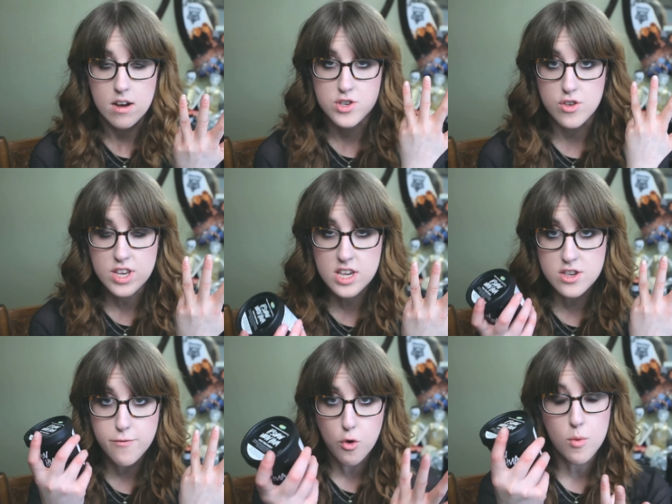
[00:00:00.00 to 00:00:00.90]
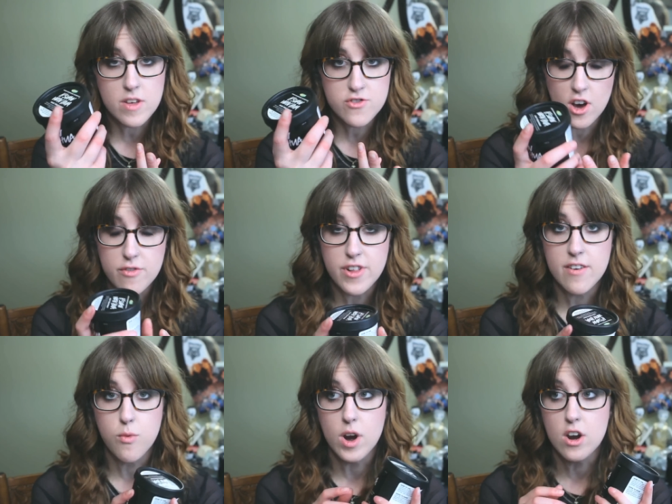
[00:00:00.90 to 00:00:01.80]
So this has a four month shelf
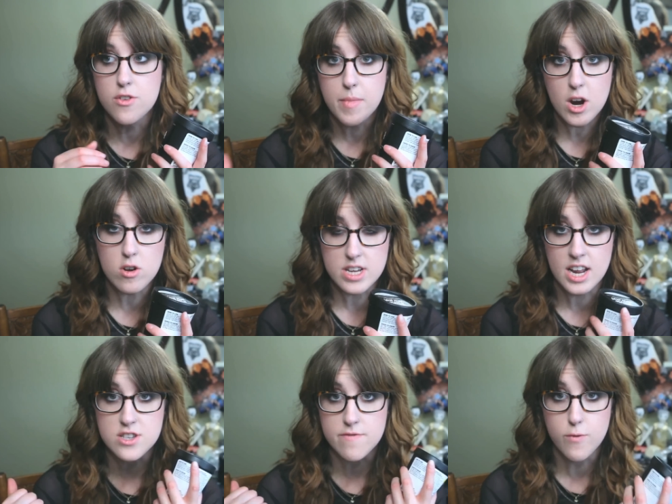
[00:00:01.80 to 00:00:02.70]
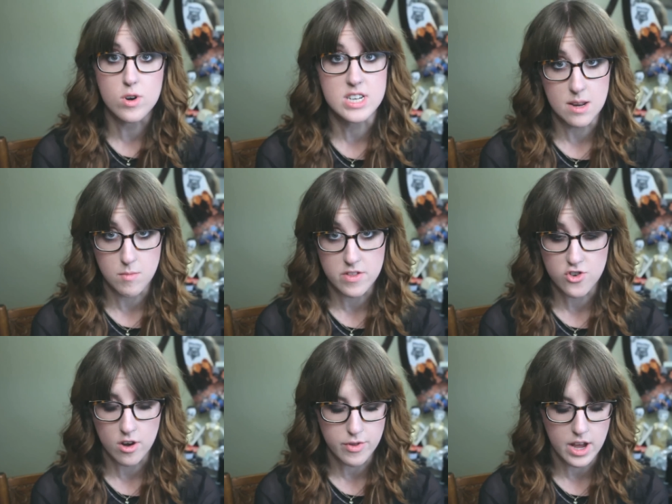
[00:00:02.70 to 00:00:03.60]
life where the Marilyn has a 14 month
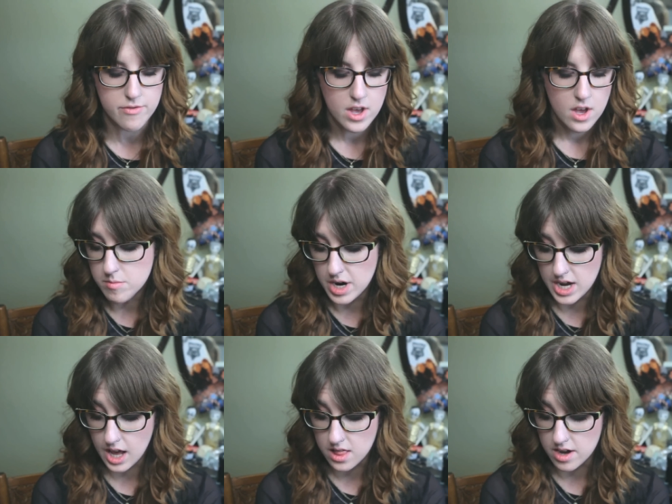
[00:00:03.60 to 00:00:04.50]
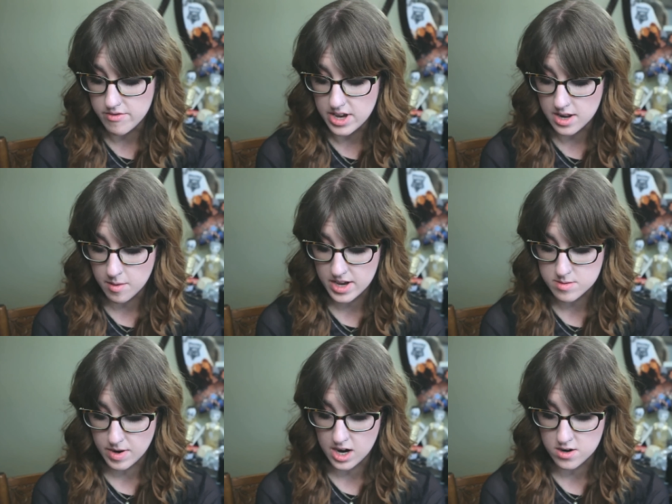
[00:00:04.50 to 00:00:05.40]
shelf life, but I love it and it
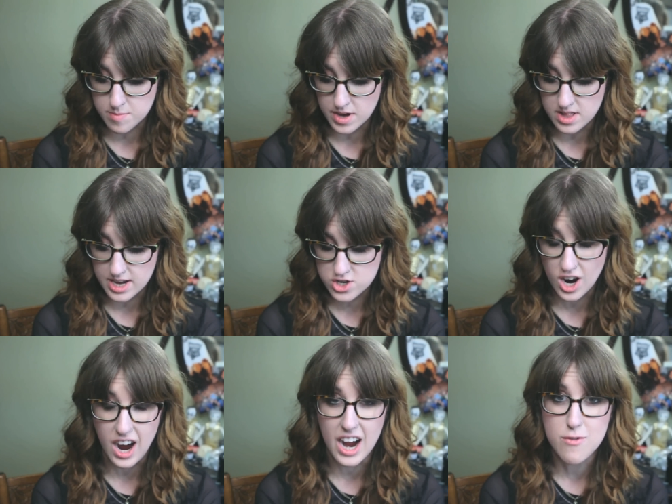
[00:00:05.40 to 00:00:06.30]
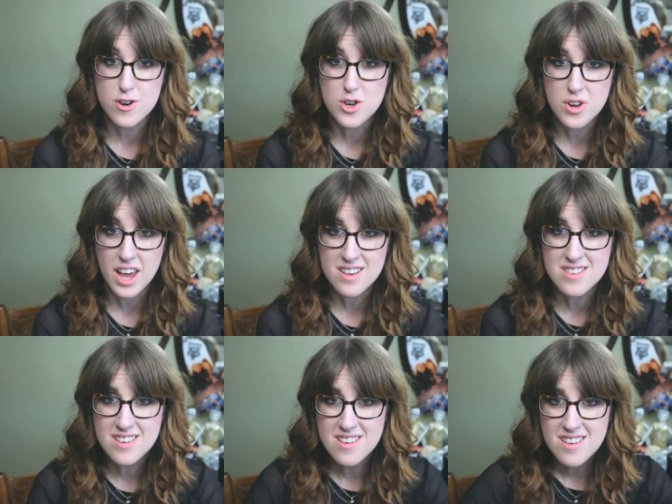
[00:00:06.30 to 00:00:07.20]
makes my hair smell like chai for two
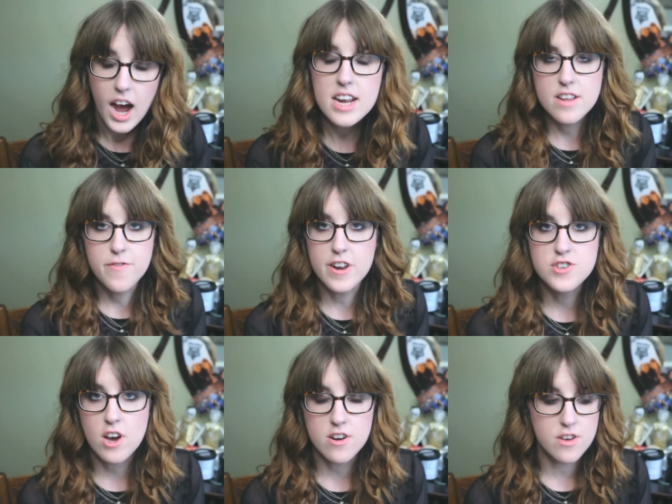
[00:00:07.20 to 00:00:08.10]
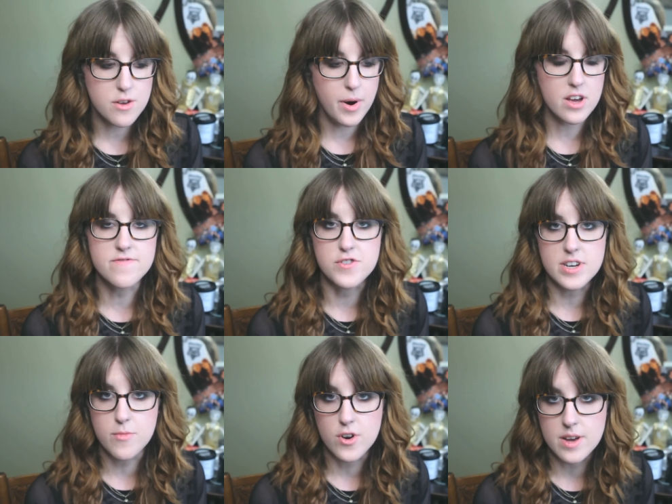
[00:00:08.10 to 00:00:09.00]
days. I did finish out another pot of
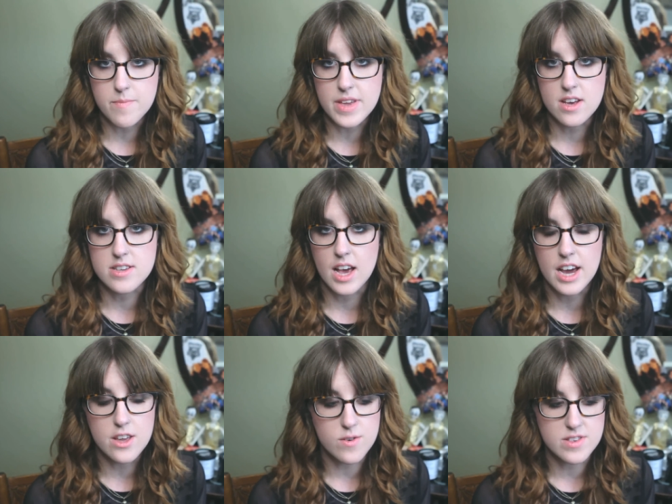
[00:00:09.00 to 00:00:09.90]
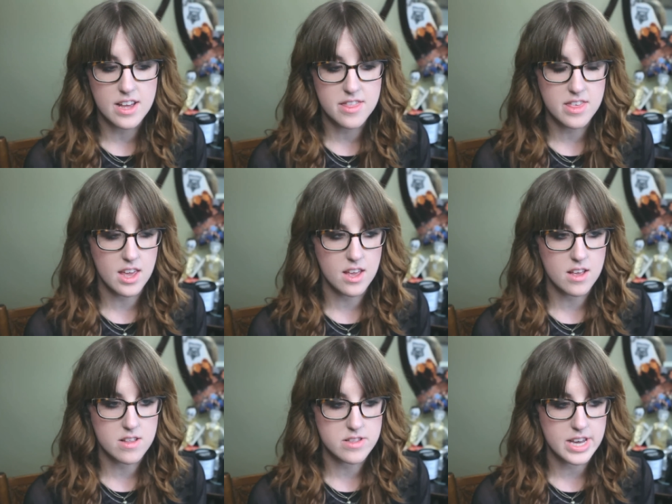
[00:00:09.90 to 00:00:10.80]
Dream Cream because I use that
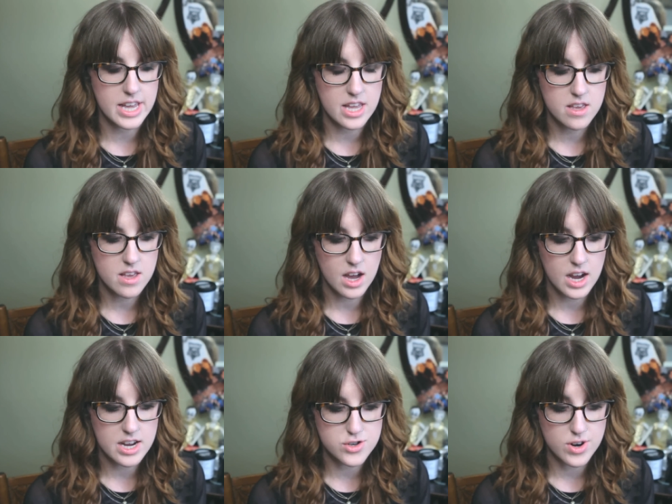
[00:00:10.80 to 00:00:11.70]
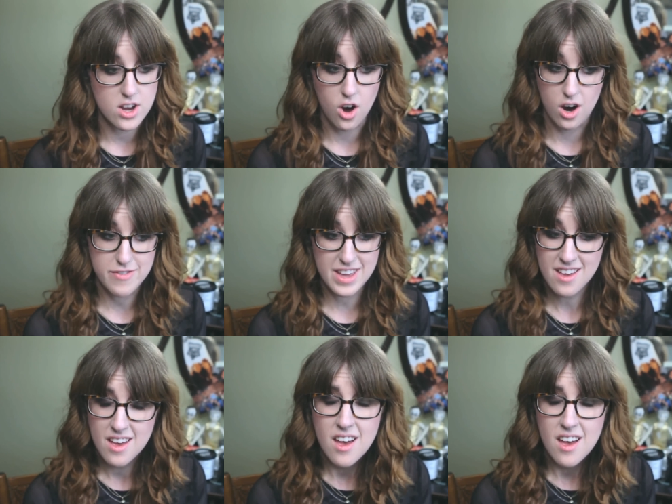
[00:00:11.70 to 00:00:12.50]
thing like I drink coffee.